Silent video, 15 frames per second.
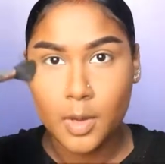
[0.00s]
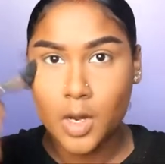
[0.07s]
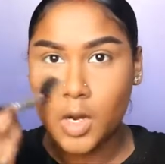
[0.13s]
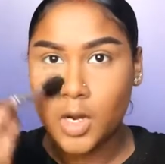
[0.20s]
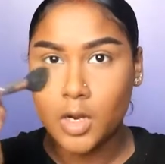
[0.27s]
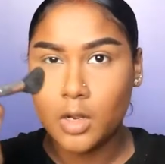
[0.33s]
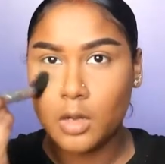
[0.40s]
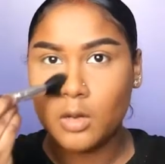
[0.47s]

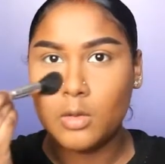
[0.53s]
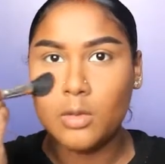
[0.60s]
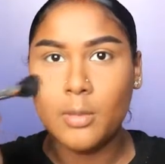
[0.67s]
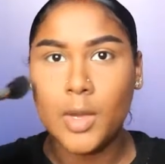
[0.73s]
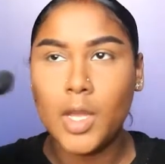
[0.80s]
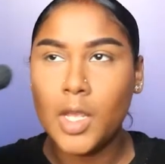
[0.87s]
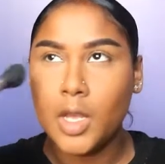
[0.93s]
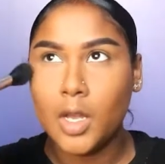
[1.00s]
part. Oh
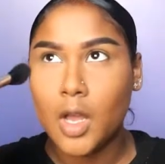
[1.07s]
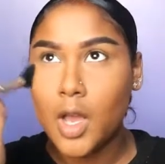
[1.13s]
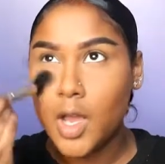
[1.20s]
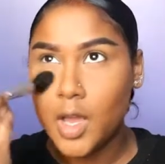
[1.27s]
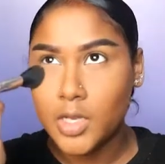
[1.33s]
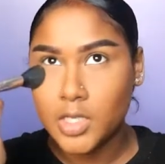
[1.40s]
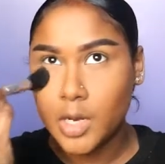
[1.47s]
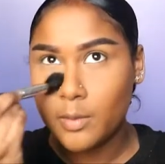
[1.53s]
my
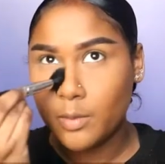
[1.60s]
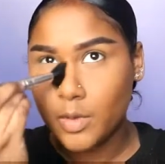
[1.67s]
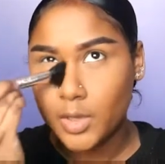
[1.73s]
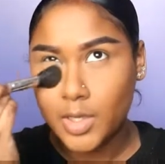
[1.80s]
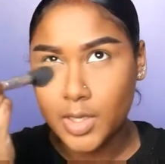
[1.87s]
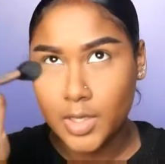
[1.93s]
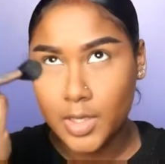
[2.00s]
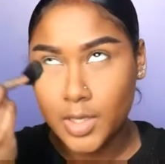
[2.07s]
gosh, I'm
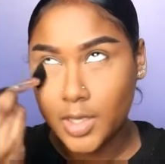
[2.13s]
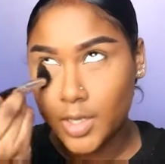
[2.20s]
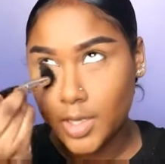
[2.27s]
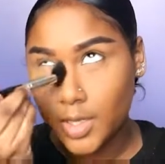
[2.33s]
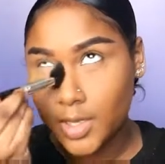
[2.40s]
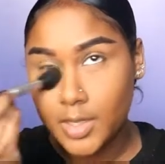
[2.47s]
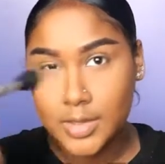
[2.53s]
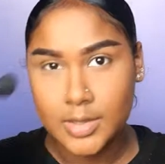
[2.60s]
really gonna
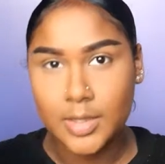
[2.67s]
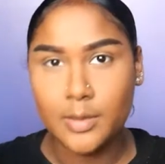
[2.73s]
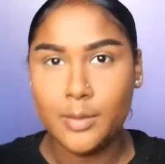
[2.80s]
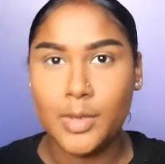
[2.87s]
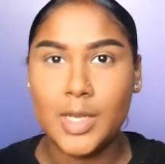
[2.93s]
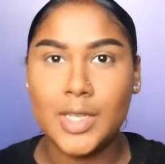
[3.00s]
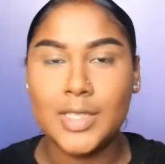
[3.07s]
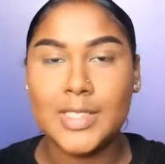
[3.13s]
kill
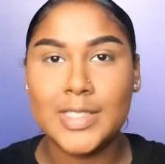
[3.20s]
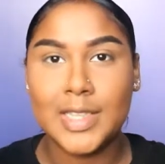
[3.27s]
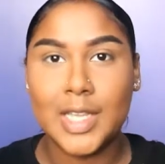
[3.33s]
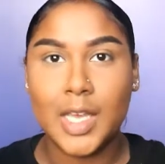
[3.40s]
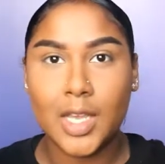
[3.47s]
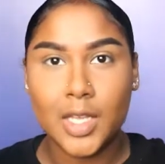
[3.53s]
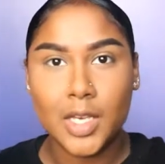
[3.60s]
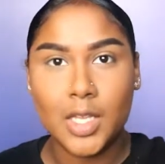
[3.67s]
someone, this
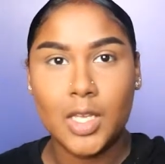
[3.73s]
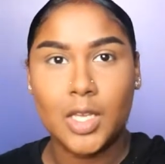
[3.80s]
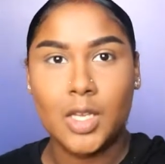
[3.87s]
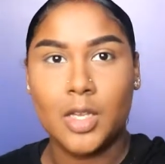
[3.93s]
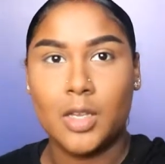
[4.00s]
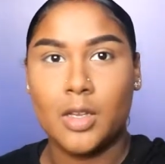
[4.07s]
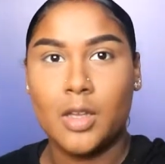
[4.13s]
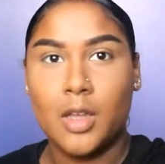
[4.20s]

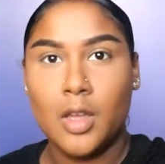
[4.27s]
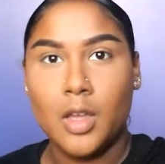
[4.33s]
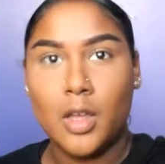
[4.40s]
lighting.